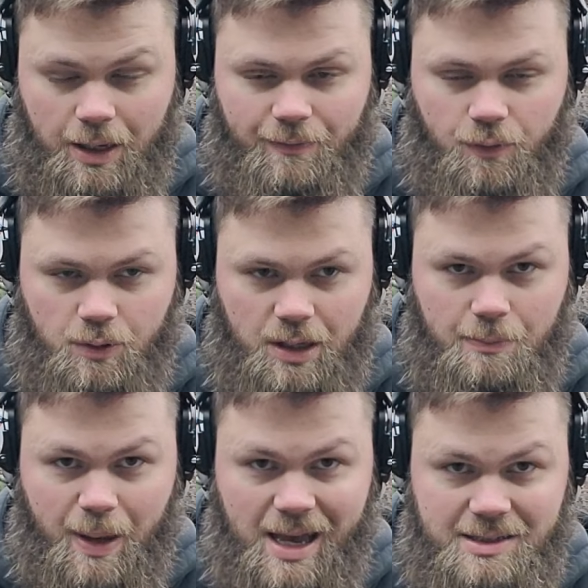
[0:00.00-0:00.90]
fully
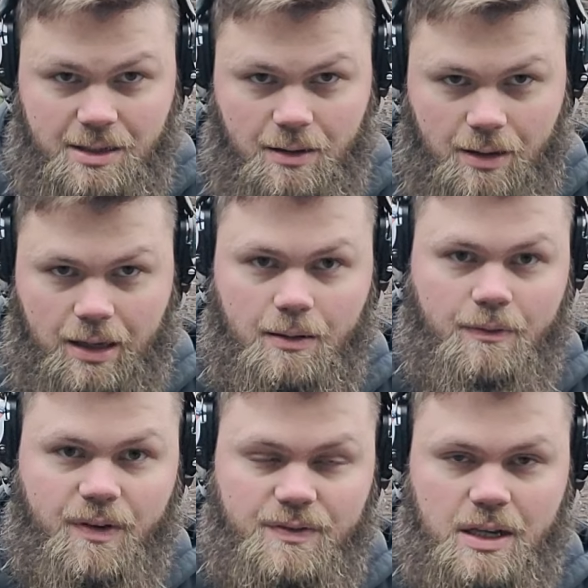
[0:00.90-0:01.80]
capacity, like a
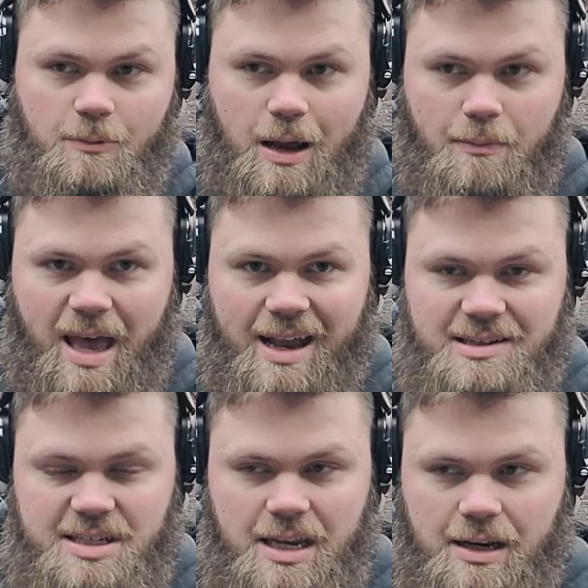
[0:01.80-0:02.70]
15-round
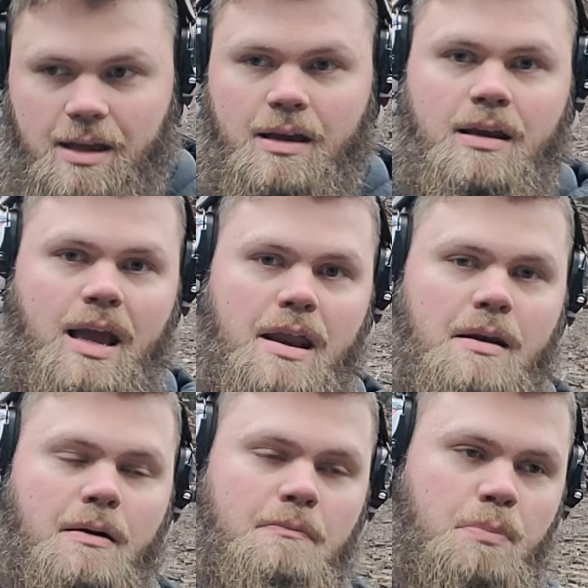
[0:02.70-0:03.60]
magazine, and
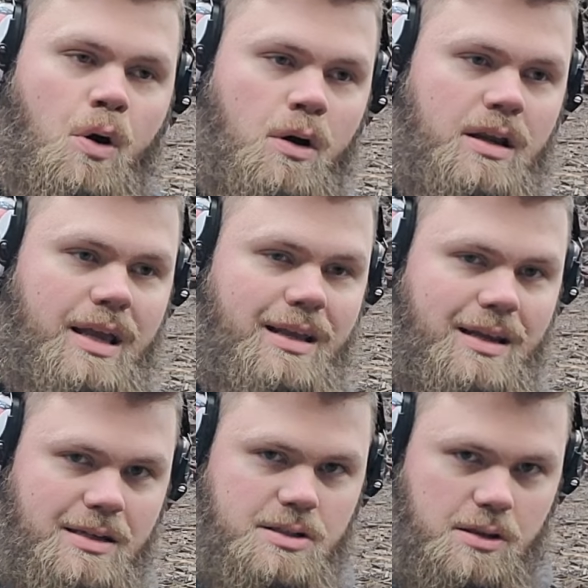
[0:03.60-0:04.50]
put it
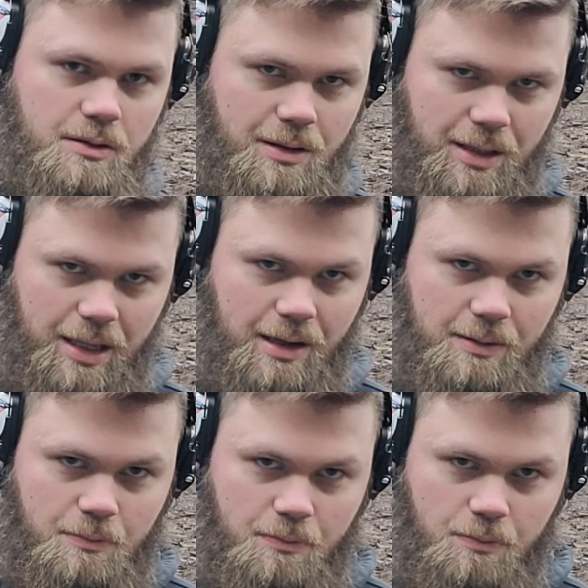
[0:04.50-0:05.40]
into
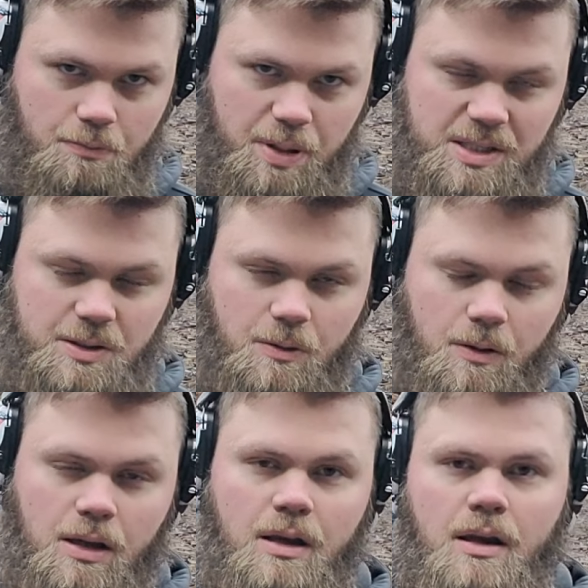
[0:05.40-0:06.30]
the pistol
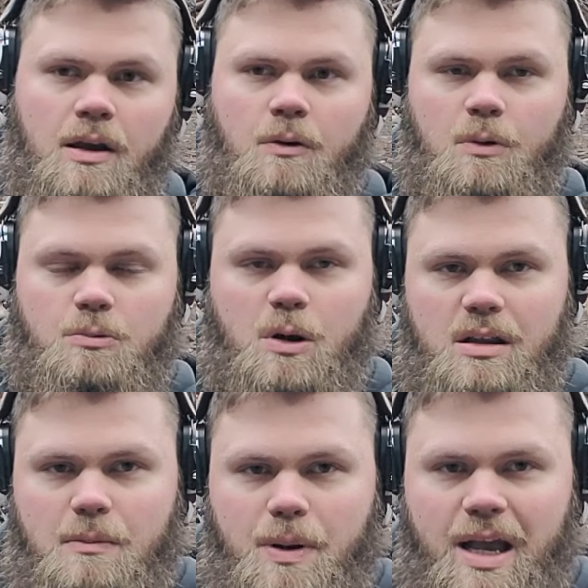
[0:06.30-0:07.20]
with one in
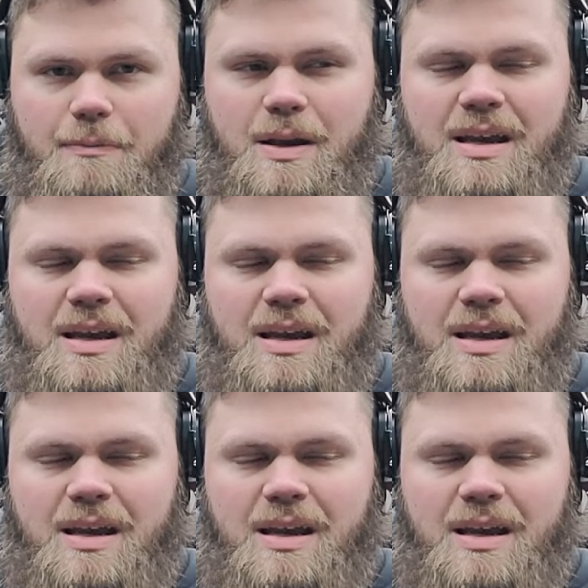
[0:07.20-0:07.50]
the pipe,